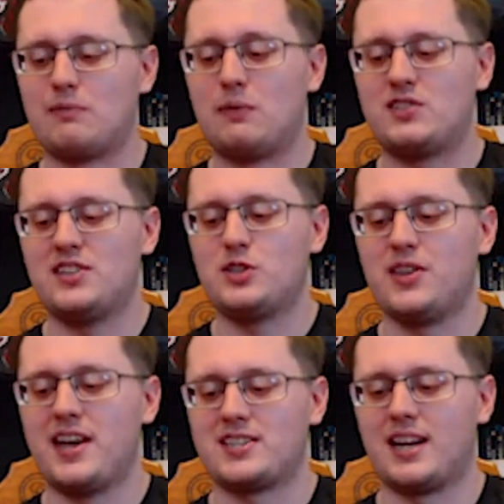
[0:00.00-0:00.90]
If you've seen the
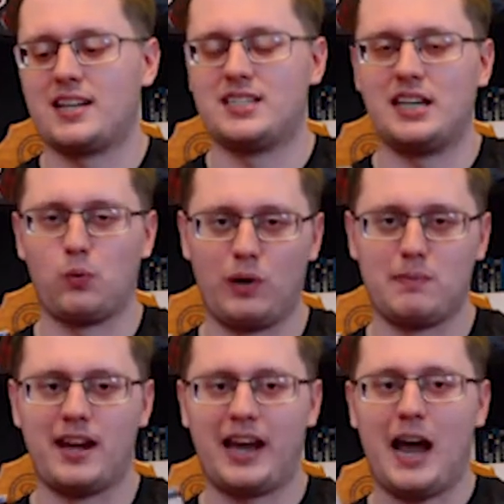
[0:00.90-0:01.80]
2019
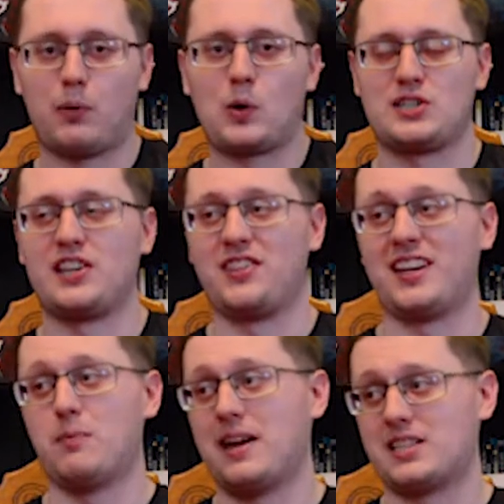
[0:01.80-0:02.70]
remake, I personally
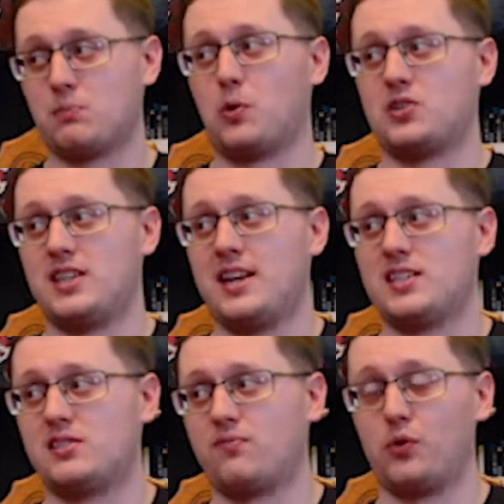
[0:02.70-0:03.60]
think it makes more
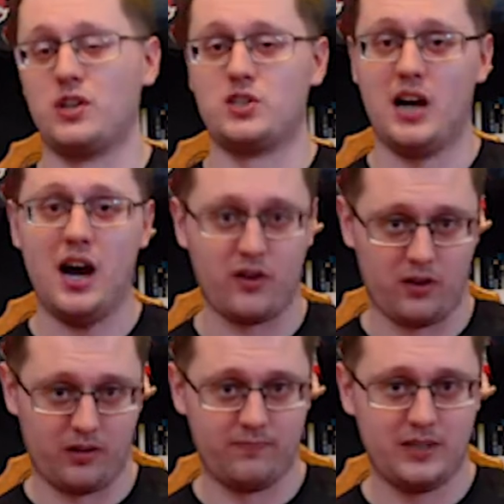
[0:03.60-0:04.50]
sense for the
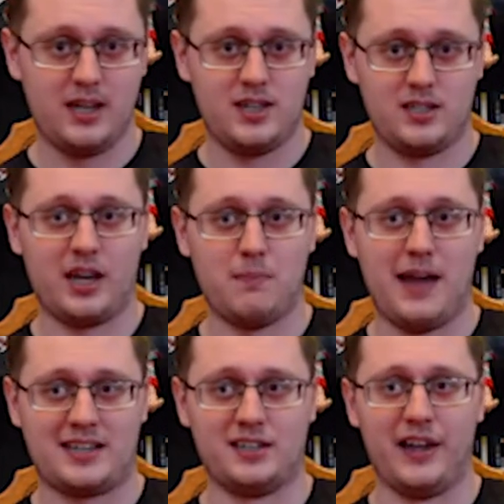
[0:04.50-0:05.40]
daughter to come
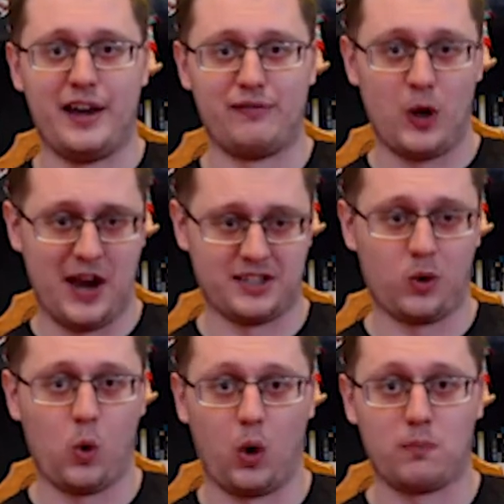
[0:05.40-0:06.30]
back to life, as a
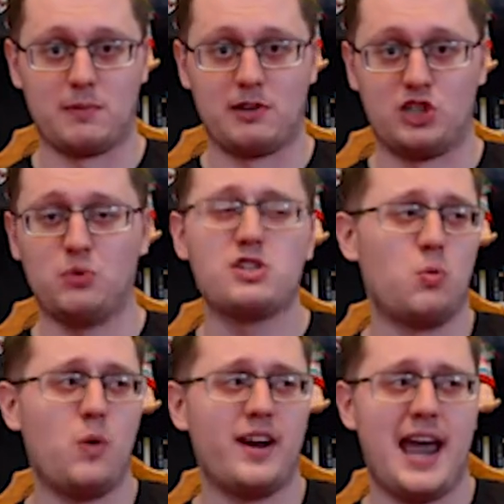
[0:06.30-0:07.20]
corpse. I mean, she was the
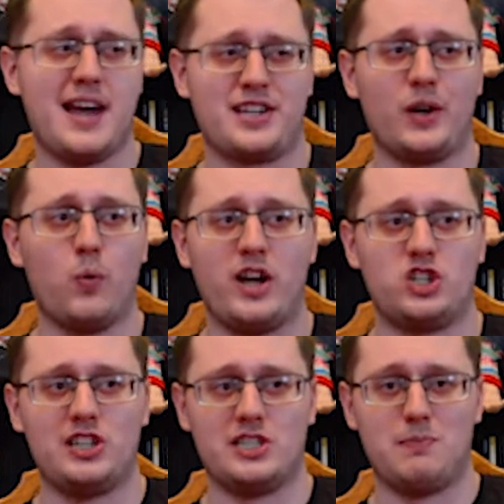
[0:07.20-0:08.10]
one asking
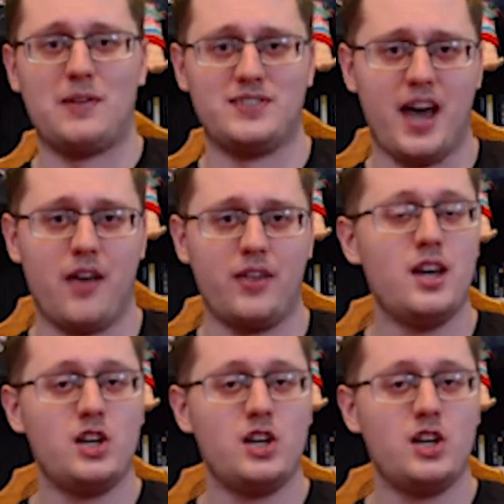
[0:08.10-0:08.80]
questions about death.